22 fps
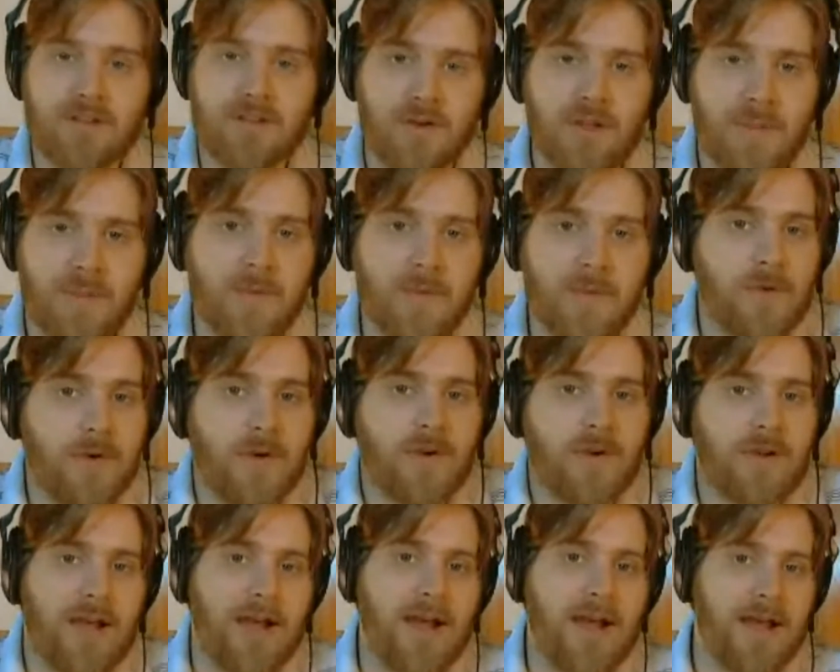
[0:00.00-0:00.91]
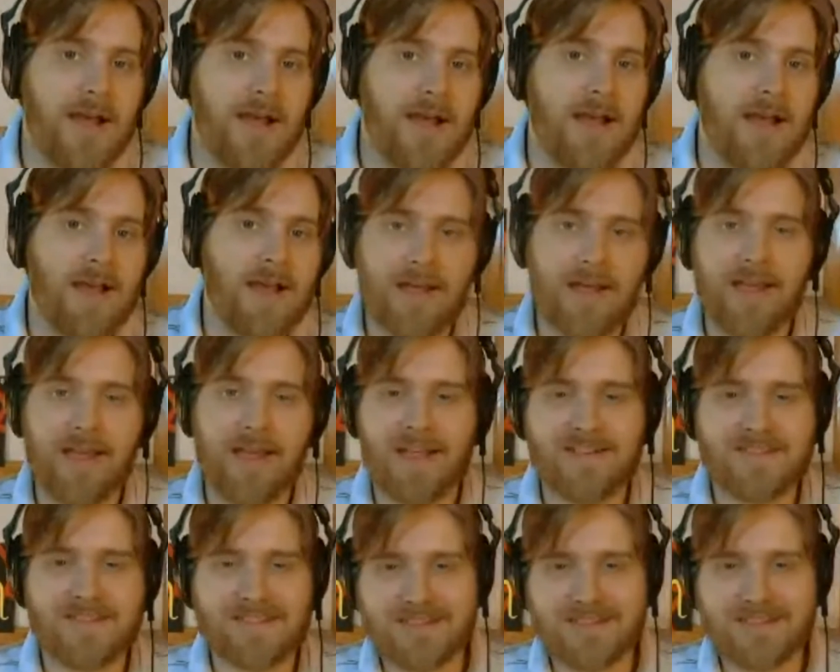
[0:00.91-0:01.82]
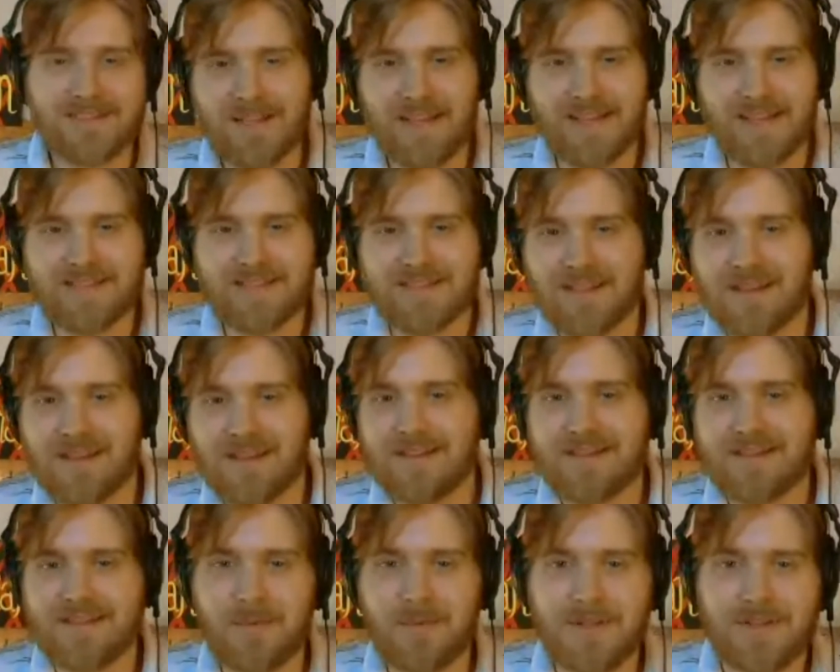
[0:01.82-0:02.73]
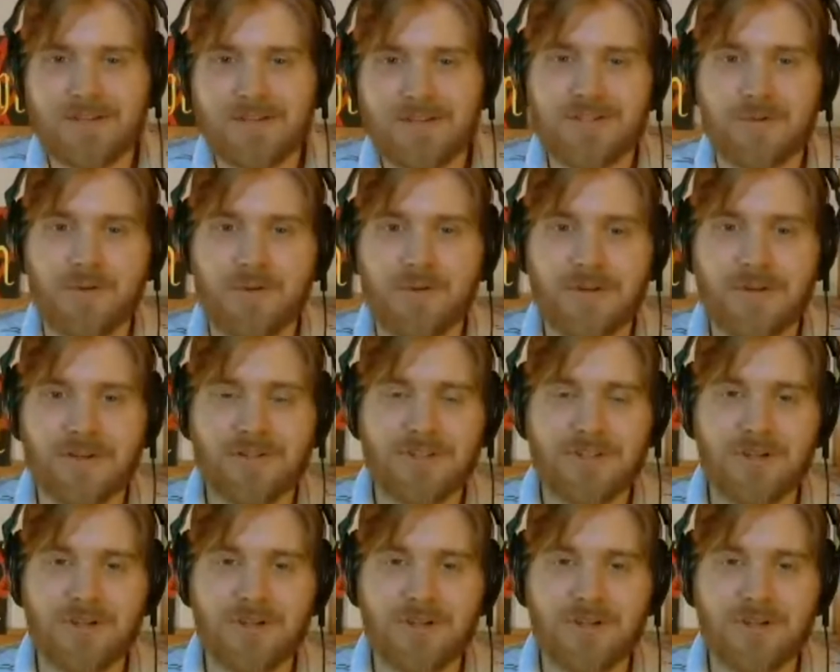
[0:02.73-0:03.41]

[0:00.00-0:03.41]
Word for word: Don't get me wrong, uh, I, it's a double-edged sword.